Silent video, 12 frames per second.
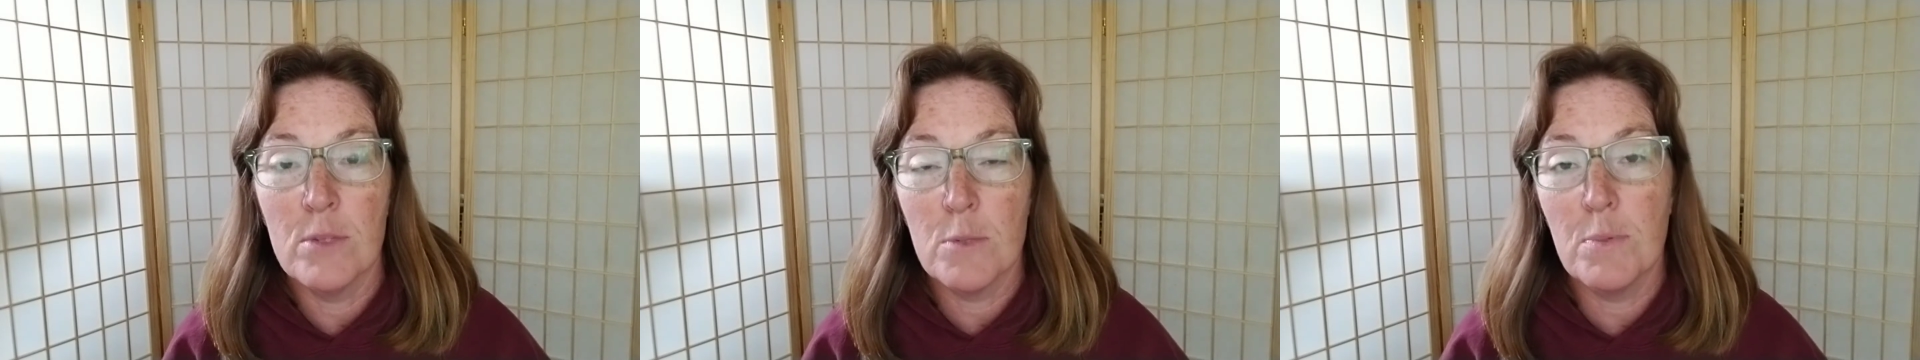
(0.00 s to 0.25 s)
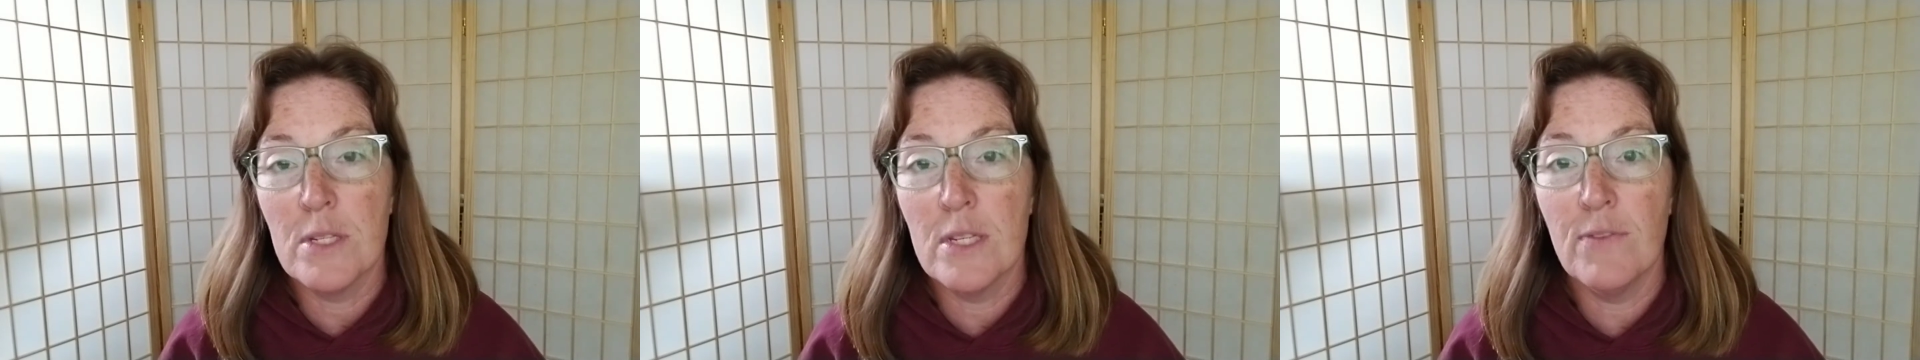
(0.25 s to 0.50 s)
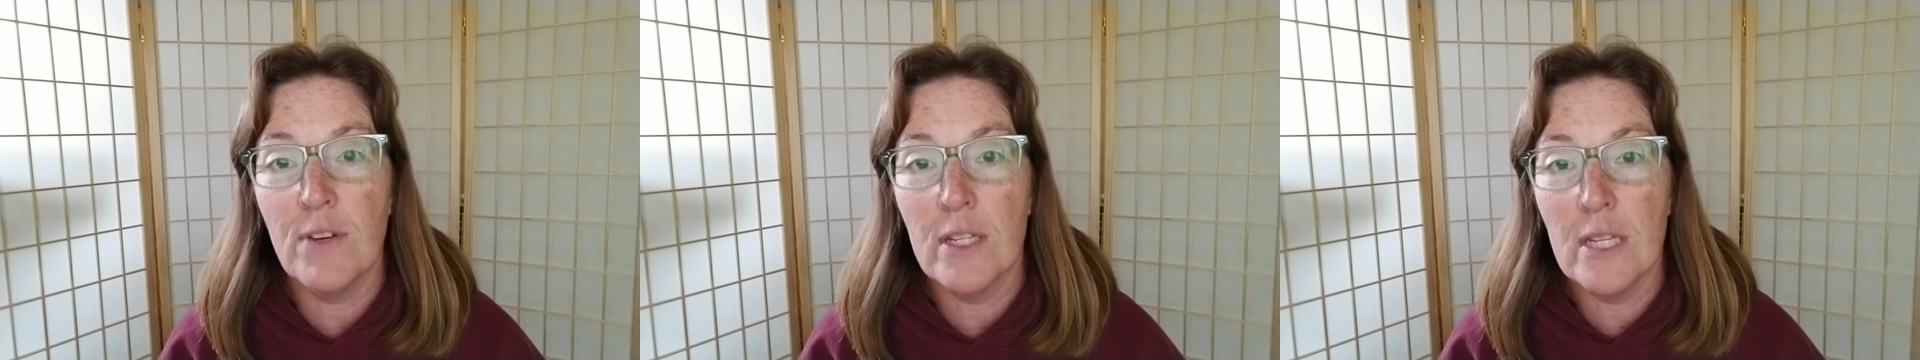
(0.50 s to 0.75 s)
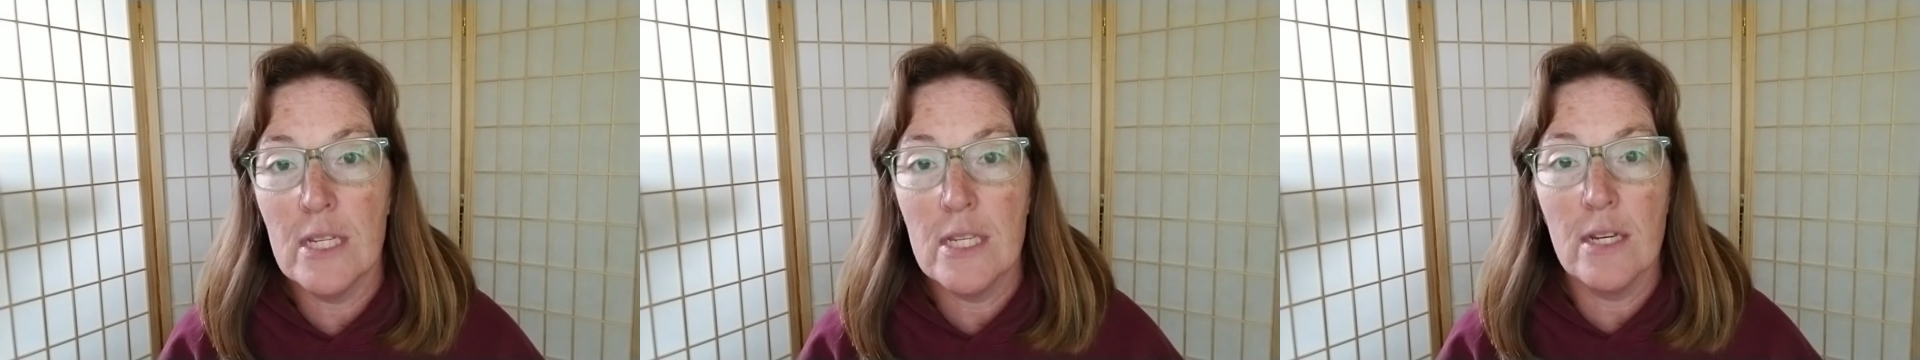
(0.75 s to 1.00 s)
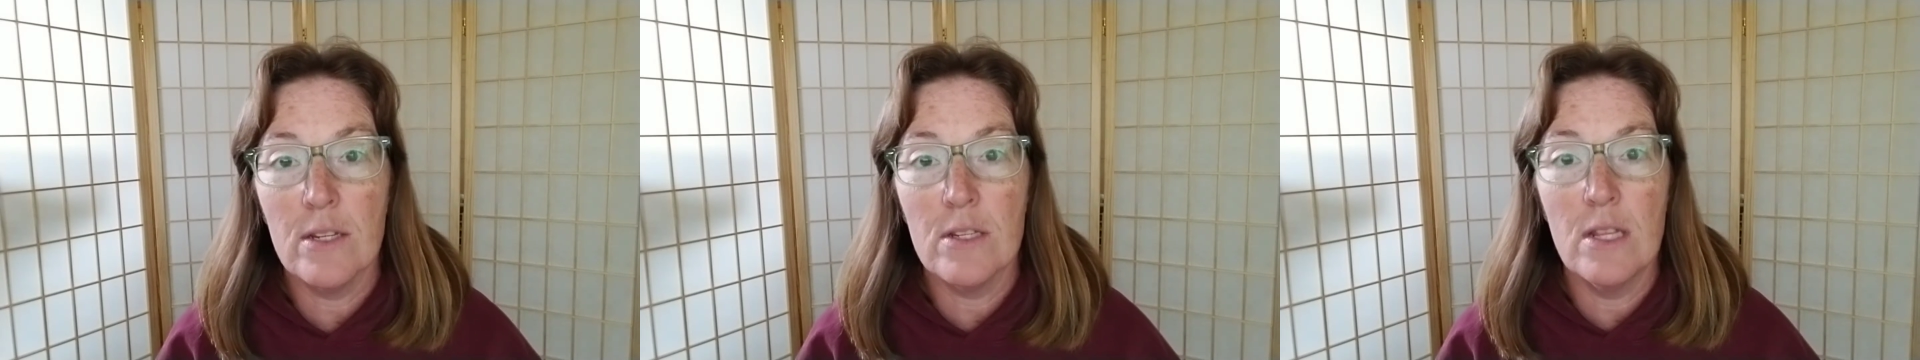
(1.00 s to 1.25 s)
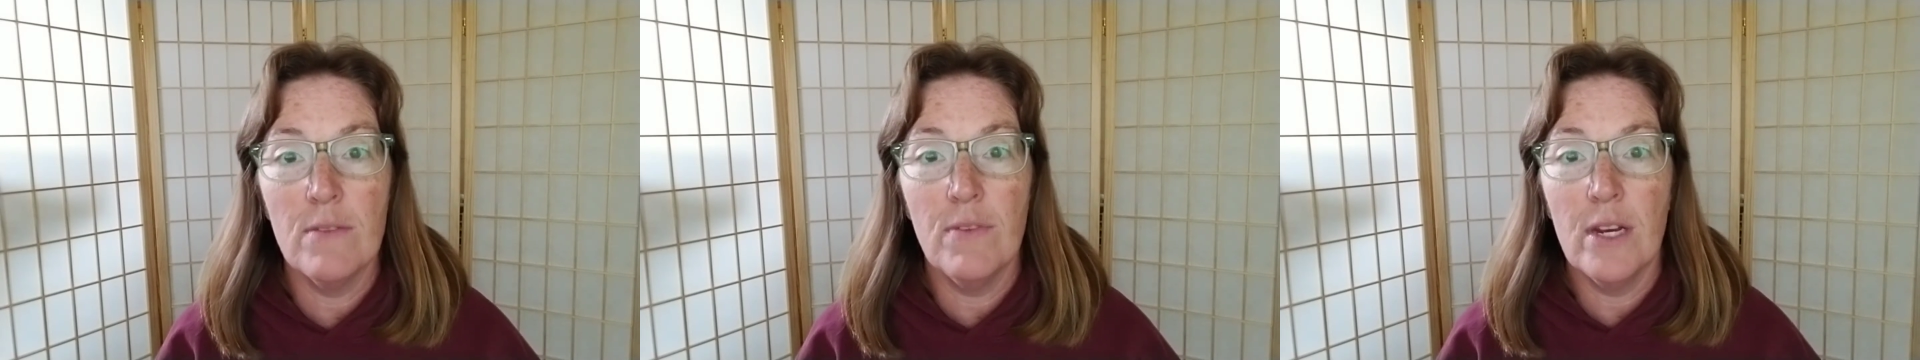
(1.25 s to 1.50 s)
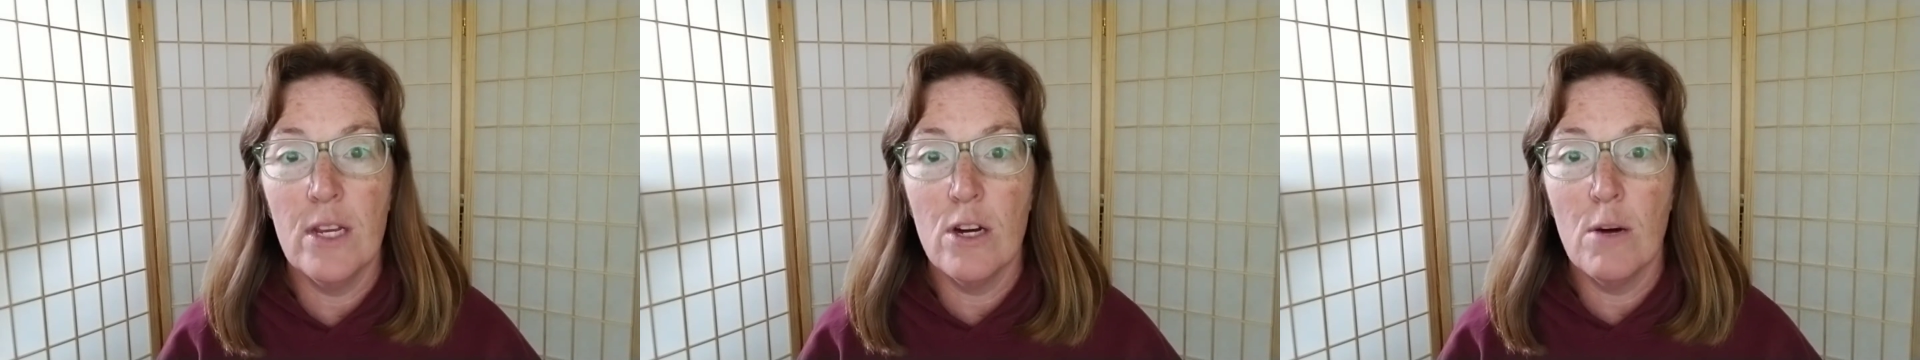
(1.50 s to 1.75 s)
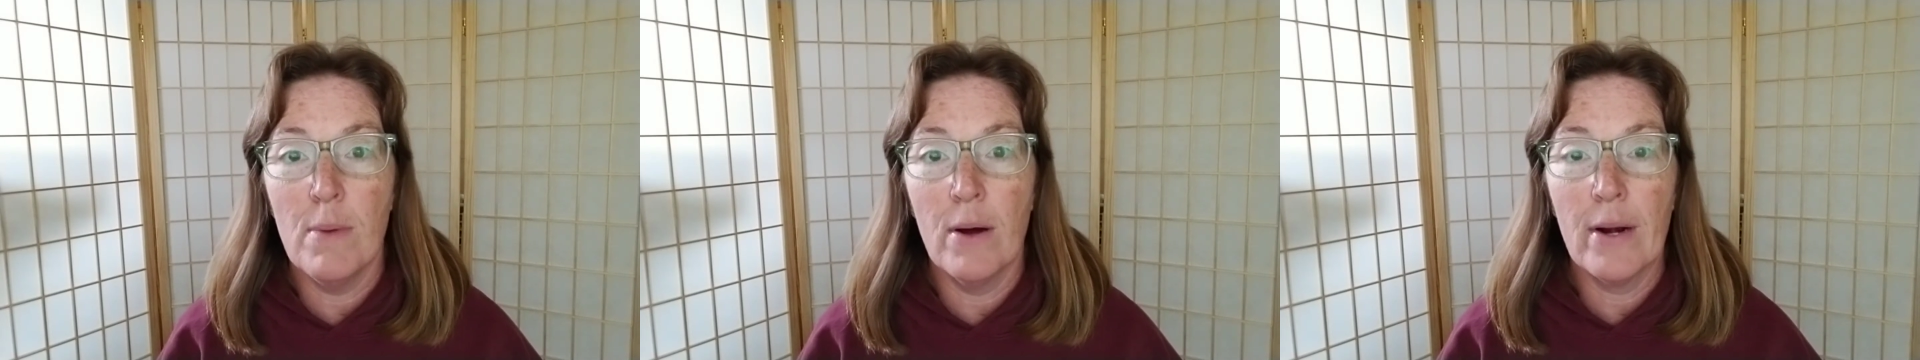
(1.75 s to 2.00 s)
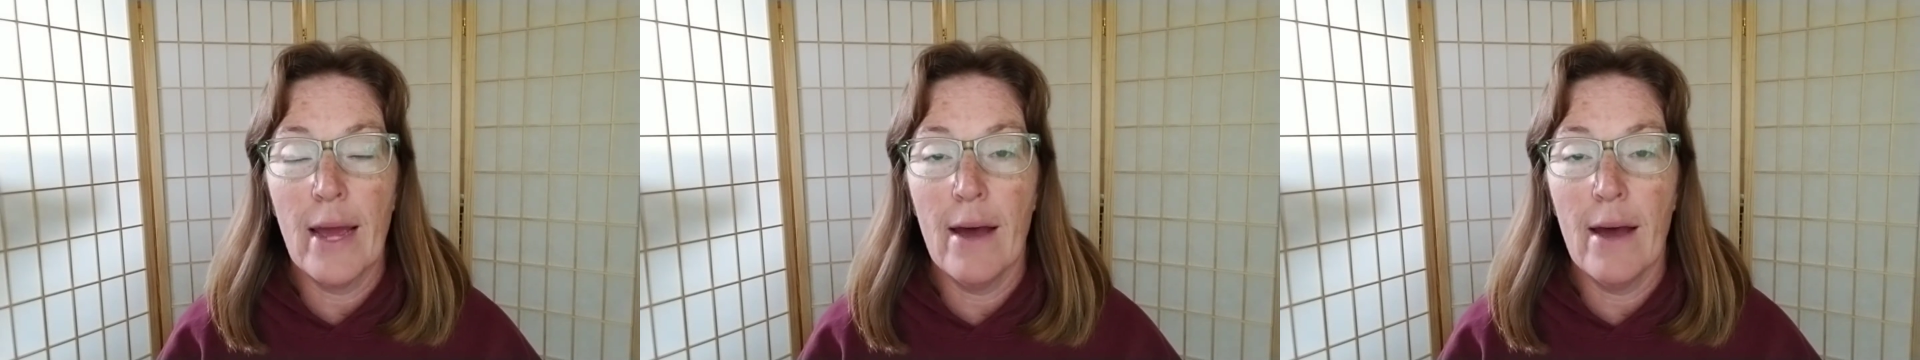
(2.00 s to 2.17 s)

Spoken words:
specific details in the video about